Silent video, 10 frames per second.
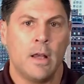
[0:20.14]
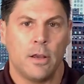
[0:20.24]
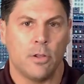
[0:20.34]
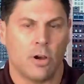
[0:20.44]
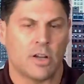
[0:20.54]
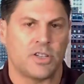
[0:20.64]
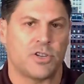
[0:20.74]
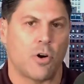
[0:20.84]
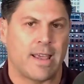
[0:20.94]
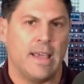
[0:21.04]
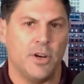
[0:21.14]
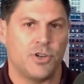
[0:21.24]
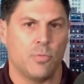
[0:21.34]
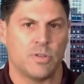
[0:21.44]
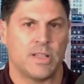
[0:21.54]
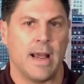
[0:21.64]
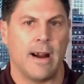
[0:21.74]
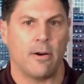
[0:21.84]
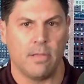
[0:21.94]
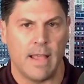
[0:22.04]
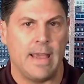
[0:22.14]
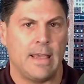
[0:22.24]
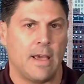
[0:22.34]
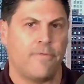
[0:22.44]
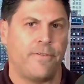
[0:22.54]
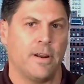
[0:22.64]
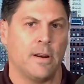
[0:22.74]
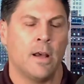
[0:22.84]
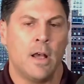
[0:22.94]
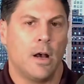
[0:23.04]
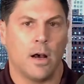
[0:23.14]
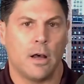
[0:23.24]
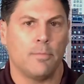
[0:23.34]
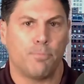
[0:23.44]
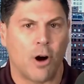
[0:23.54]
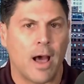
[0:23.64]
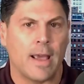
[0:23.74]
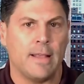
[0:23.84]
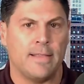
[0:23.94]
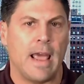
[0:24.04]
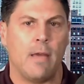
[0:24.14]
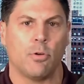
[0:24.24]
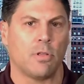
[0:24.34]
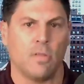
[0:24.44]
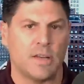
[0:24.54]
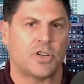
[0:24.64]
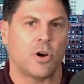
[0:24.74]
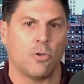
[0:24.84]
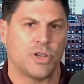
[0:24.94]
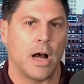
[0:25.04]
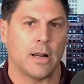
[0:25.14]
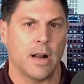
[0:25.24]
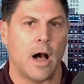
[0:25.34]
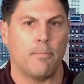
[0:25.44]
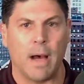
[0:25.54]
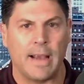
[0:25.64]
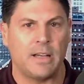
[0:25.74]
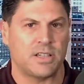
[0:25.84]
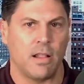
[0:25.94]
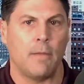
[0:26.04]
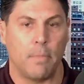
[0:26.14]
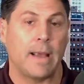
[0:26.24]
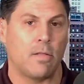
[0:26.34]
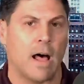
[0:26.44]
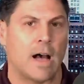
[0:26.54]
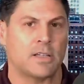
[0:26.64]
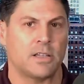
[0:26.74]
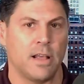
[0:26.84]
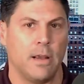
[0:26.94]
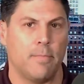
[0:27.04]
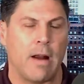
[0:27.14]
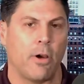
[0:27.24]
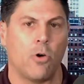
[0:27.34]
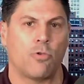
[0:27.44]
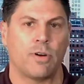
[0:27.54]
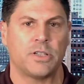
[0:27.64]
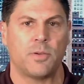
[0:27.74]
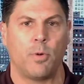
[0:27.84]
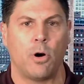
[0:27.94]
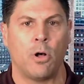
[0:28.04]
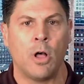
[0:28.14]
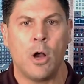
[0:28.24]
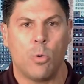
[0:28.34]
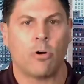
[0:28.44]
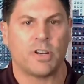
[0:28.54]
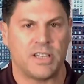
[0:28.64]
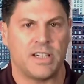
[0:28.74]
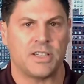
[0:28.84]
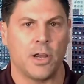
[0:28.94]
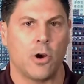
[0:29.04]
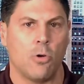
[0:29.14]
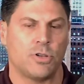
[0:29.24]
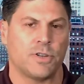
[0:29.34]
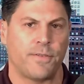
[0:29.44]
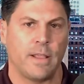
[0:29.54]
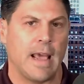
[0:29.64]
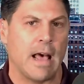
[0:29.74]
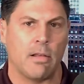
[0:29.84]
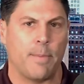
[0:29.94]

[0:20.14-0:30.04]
you look at Sarkisian was there, Lane Kiffin, uh, Brian Daboll, the list goes on and on. Mike, Mike Locksley and Mario Cristobal were assistant coaches for the Alabama.